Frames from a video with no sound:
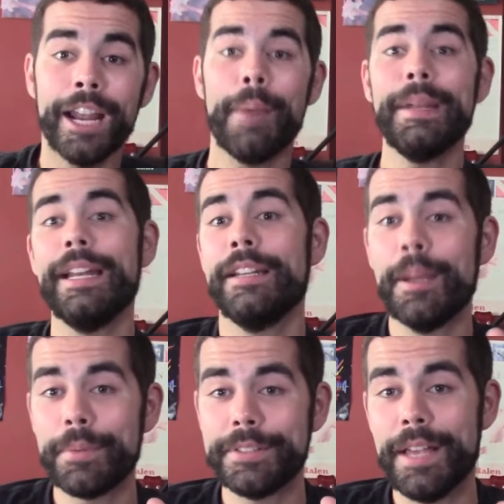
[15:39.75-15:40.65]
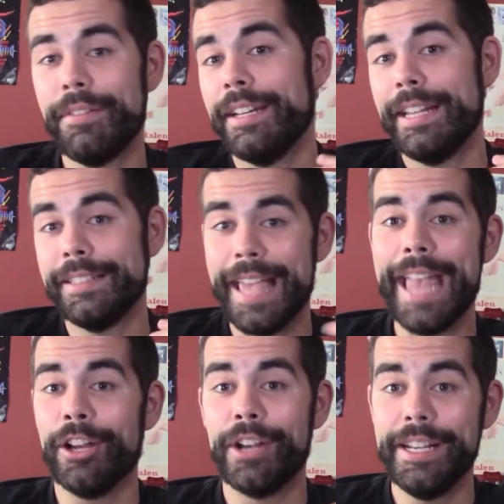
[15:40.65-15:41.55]
Coming in at number 7 is
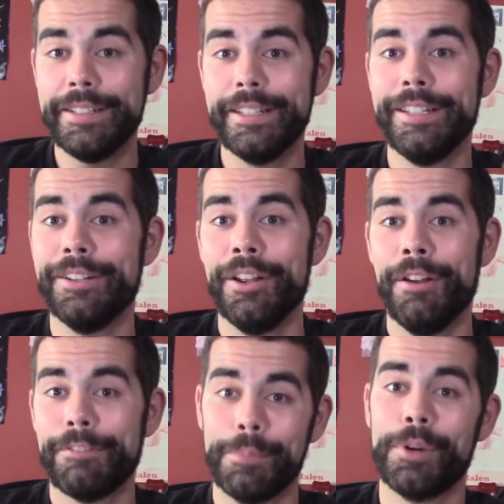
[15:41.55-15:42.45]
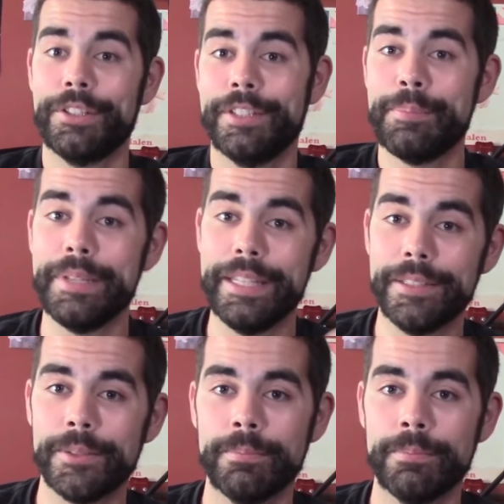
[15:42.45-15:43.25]
Hangar 18 from Rust in Peace.